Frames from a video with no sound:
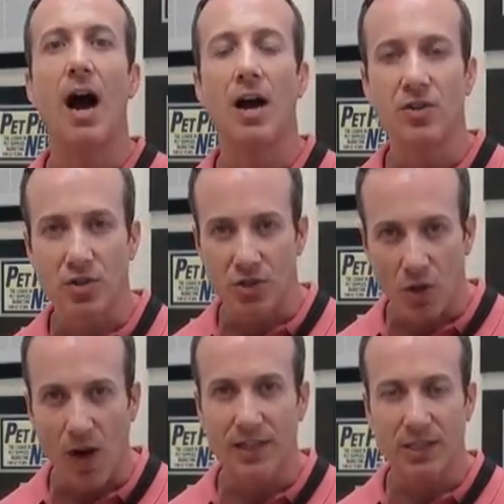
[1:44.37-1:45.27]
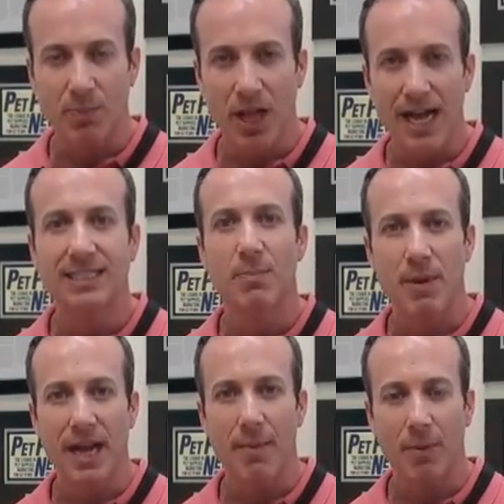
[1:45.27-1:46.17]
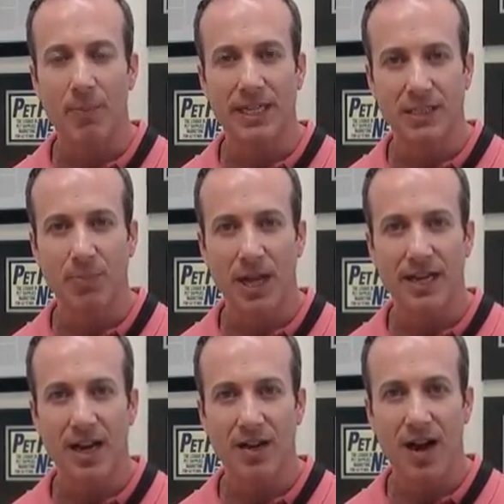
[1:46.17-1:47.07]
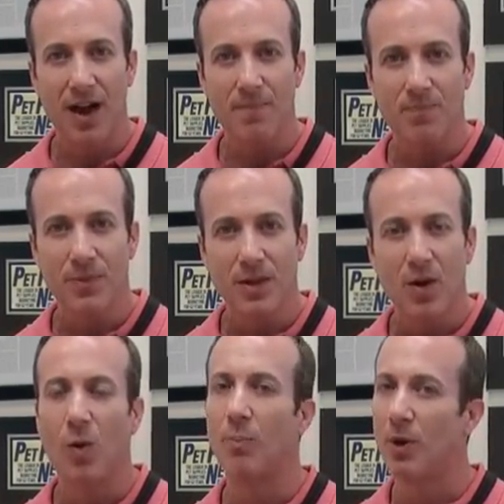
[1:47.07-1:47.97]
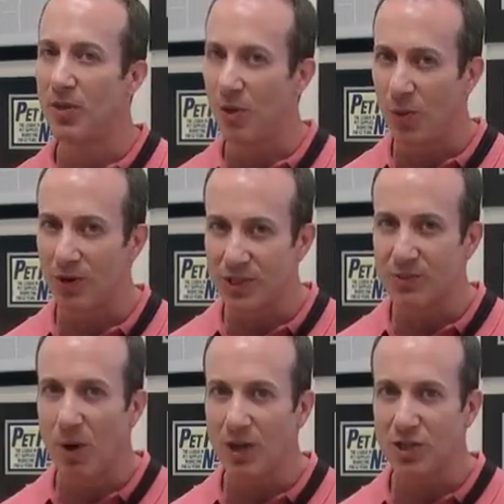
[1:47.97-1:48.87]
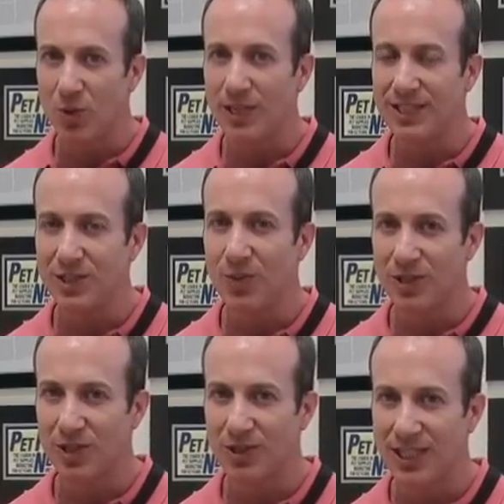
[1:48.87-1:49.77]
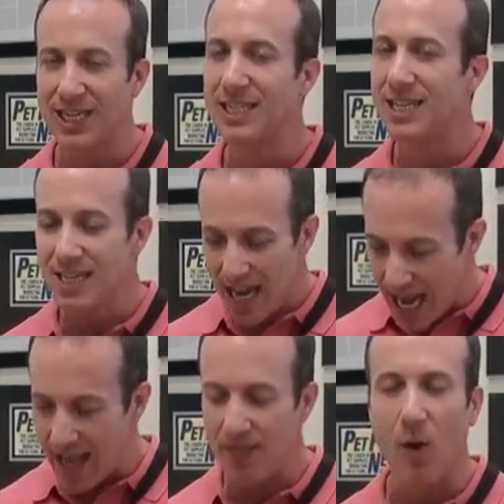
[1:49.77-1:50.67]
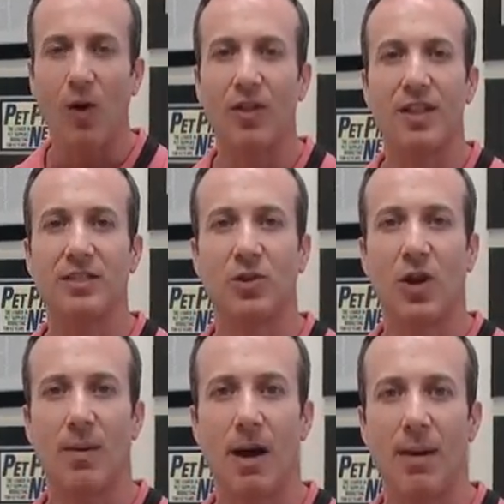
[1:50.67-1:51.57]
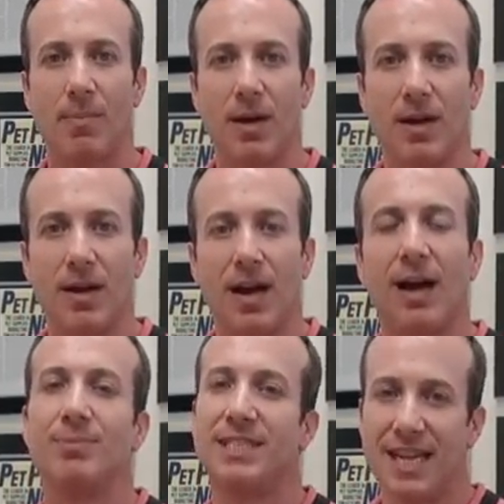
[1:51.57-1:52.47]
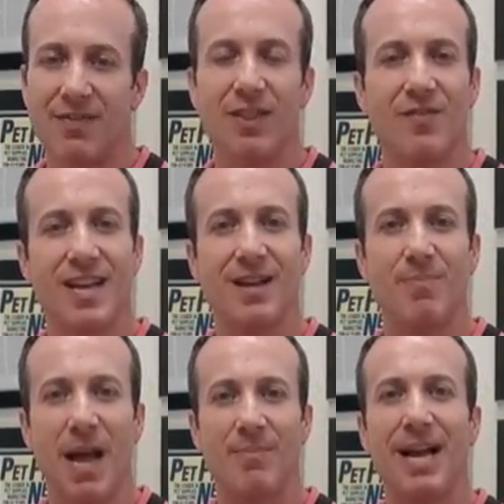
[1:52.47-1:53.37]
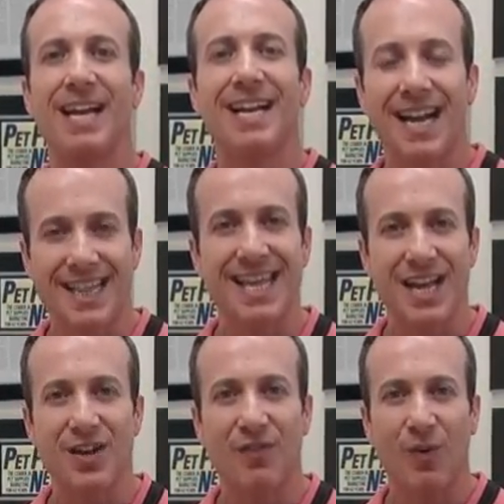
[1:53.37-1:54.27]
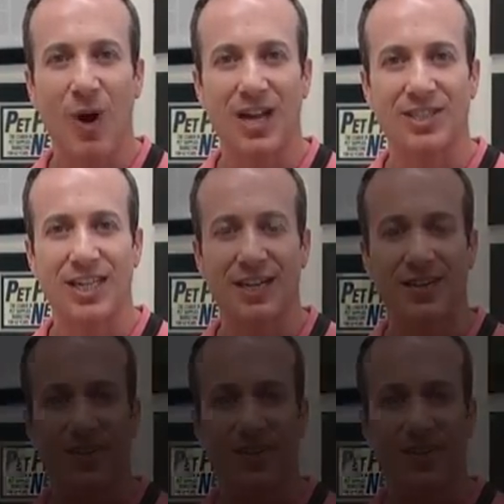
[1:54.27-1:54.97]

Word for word: under dog supplies at bigapplepetsupply.com or putting the word smart choice into our search engine and all of these will come up. I'm Steven the Vegan Pet Man, and I thank you for watching.